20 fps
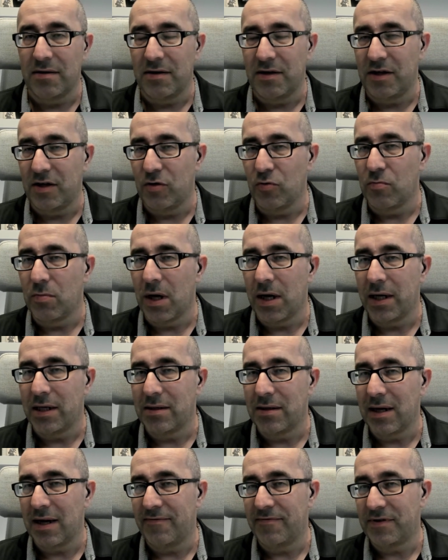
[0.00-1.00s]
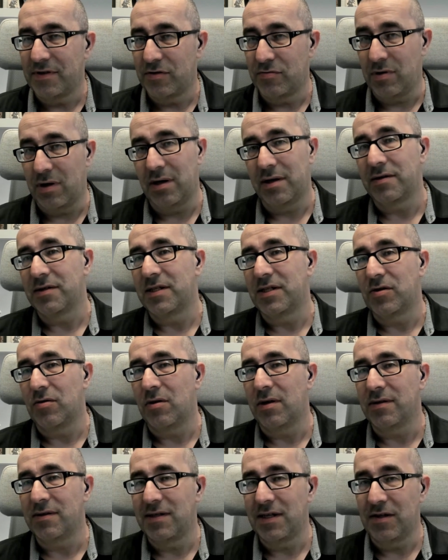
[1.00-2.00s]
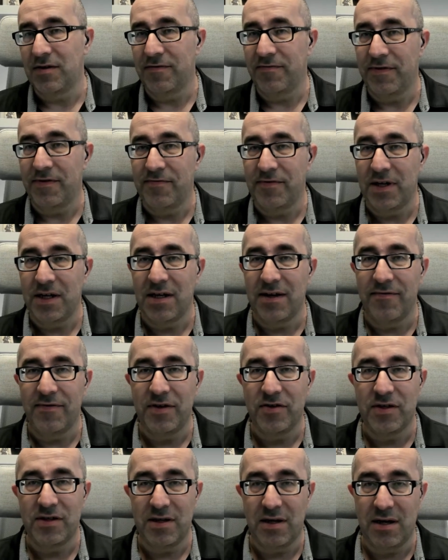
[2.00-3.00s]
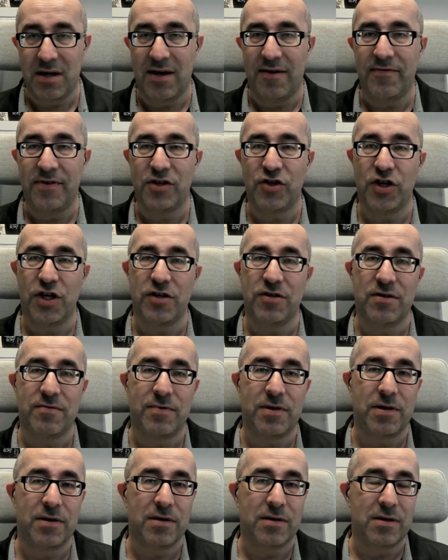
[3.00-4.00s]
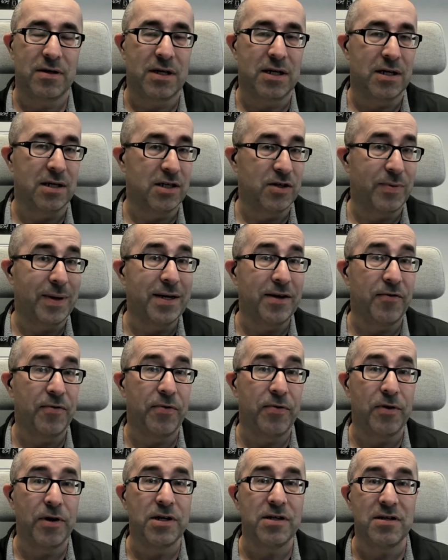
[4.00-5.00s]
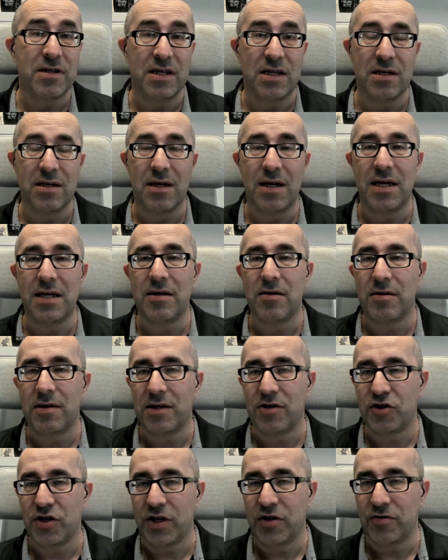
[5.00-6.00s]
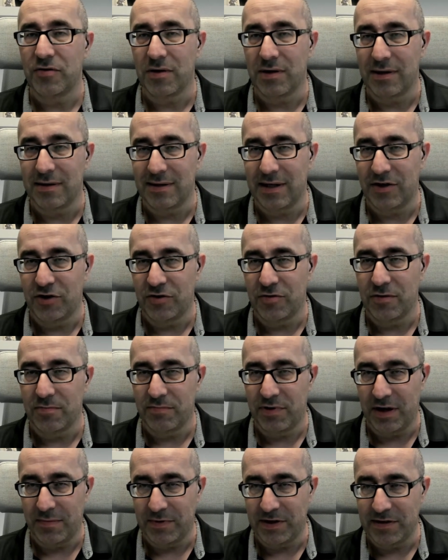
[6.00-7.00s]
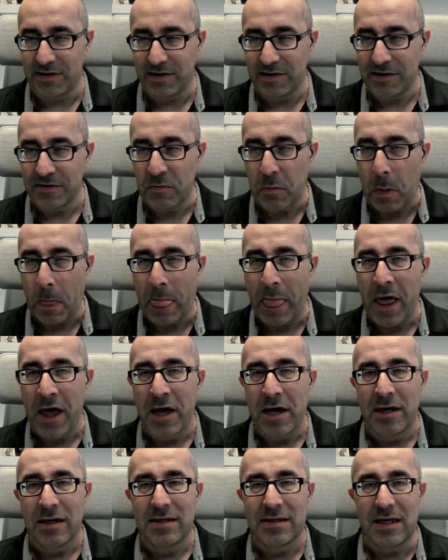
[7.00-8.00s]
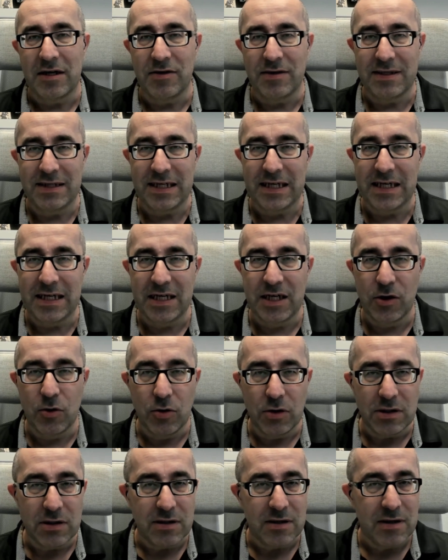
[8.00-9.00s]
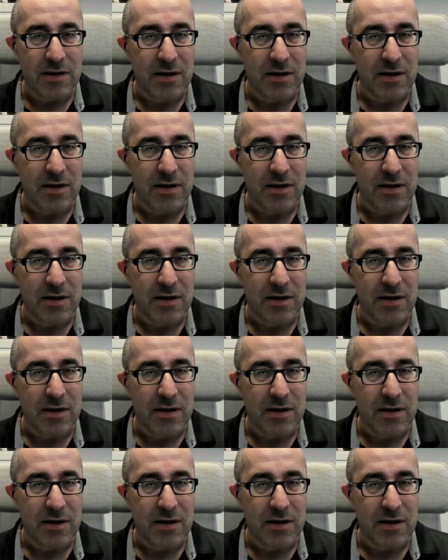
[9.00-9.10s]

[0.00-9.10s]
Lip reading: you might have struggling installing CO15 if you still have Exchange Server 2013 in your Exchange organization on premises. So it's a good